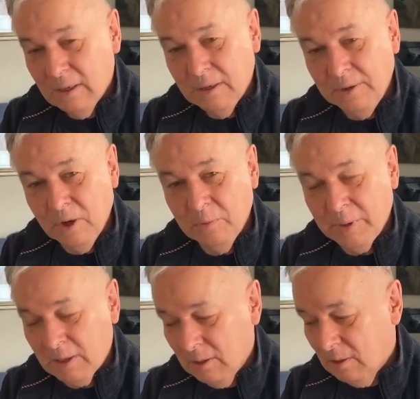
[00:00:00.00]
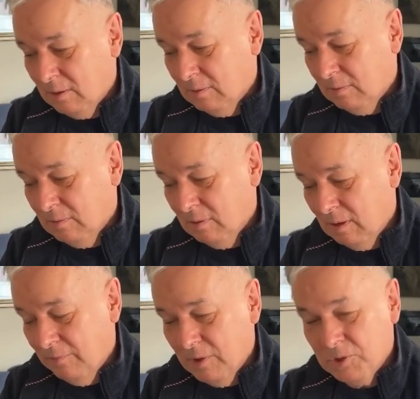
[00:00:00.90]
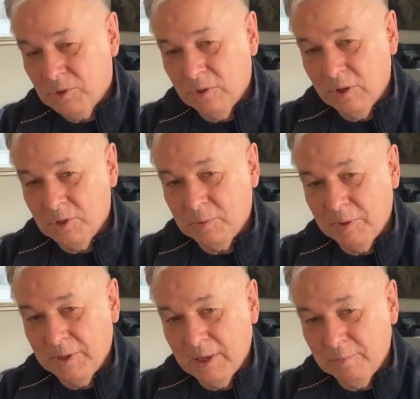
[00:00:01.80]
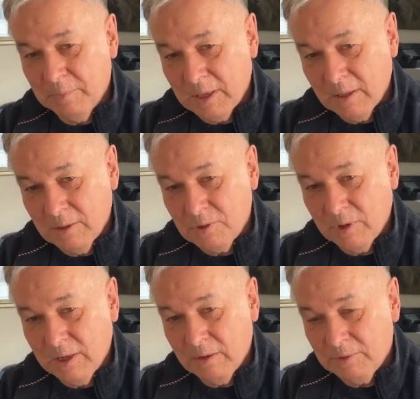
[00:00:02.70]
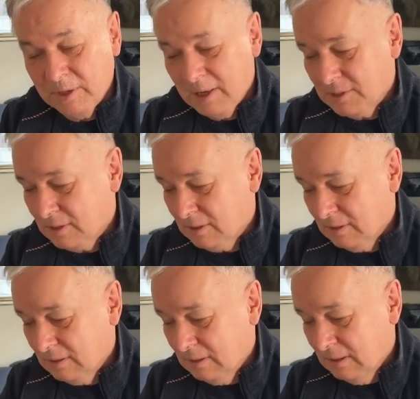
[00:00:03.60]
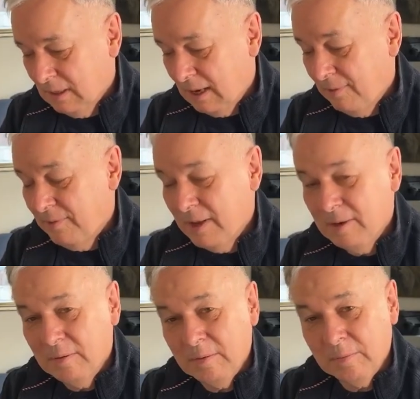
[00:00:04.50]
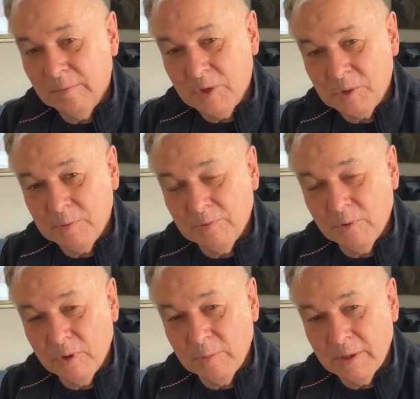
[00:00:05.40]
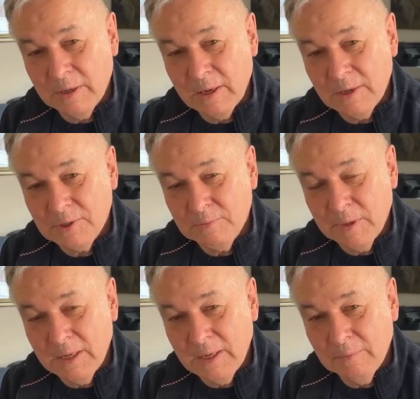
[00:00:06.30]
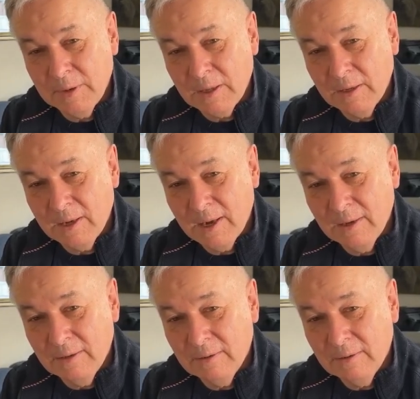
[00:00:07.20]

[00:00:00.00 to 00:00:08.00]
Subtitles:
no pedal on those two notes, but then pedal straight after that, and then just before you play the last B, pedal again.